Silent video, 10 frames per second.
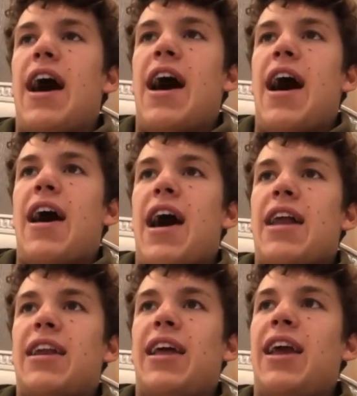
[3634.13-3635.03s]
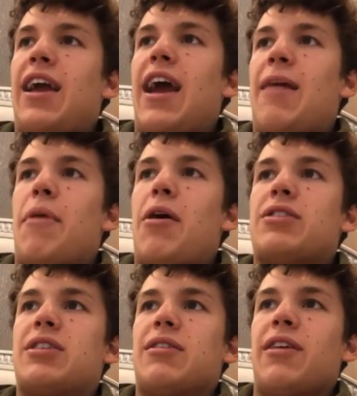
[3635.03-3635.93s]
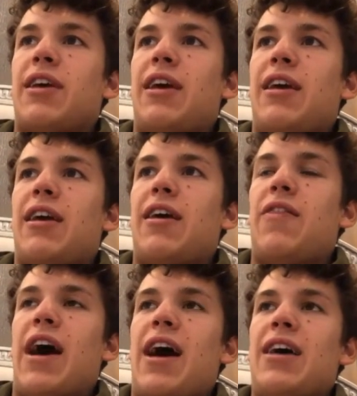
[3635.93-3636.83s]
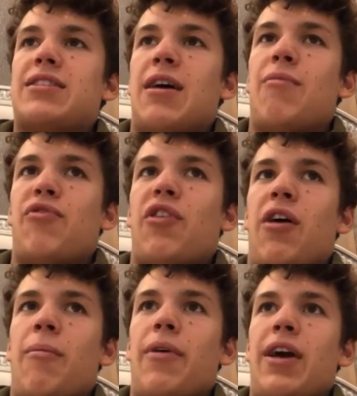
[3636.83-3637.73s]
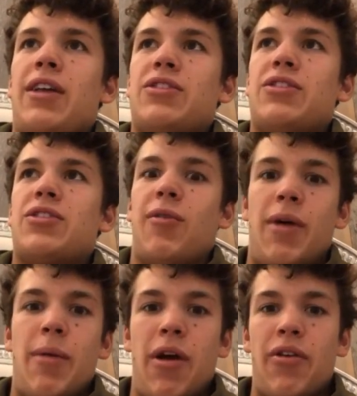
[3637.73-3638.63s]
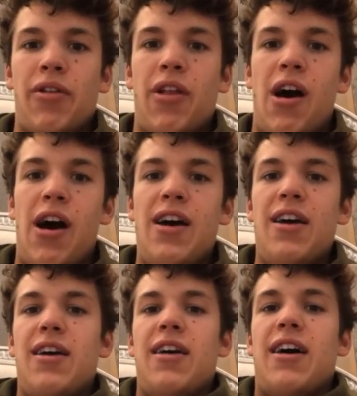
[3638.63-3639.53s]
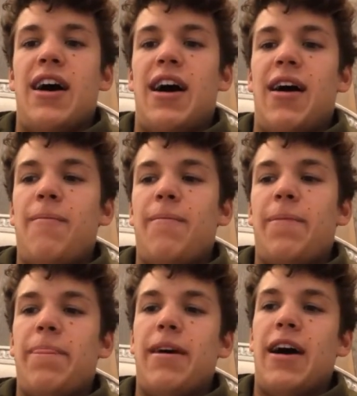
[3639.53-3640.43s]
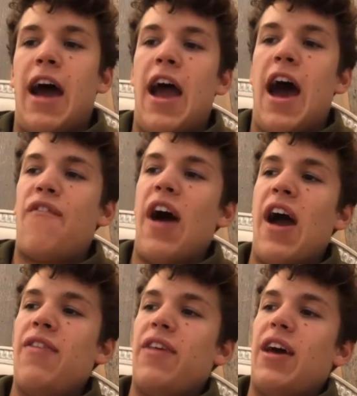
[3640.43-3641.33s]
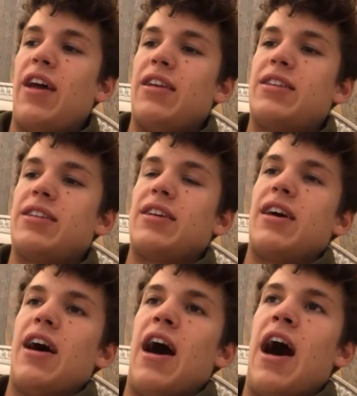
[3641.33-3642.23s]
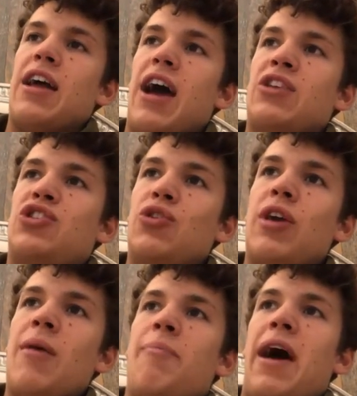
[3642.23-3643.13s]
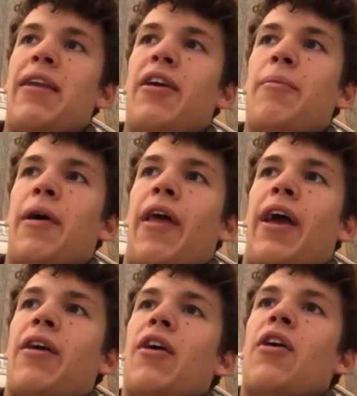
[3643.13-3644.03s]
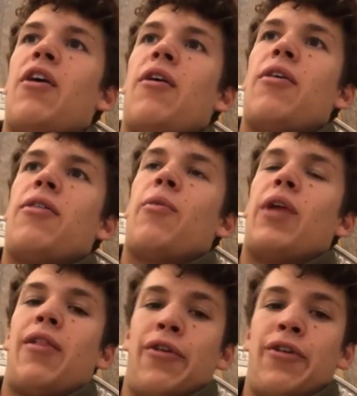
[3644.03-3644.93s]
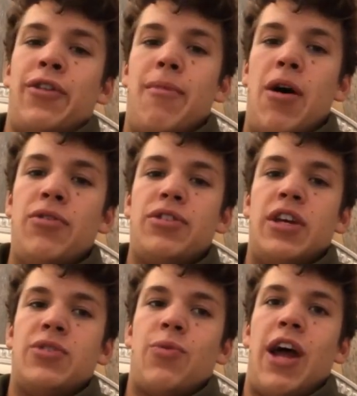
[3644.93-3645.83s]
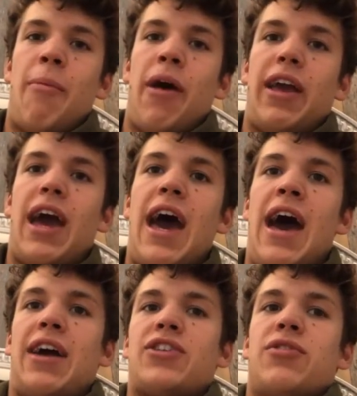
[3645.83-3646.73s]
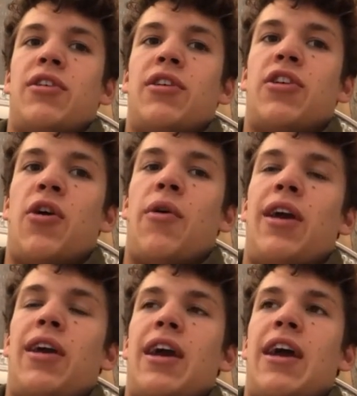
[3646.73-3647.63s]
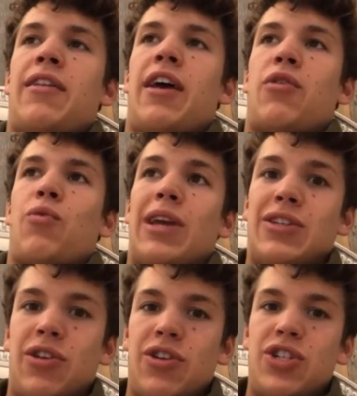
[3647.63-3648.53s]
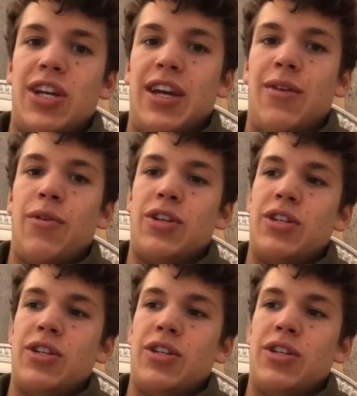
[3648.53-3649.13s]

at editing, and mostly that has come from interning with my brother-in-law. Um, I, I find that I, I do get better, but like when I learn the most is when I'm like actually going and like researching it, which is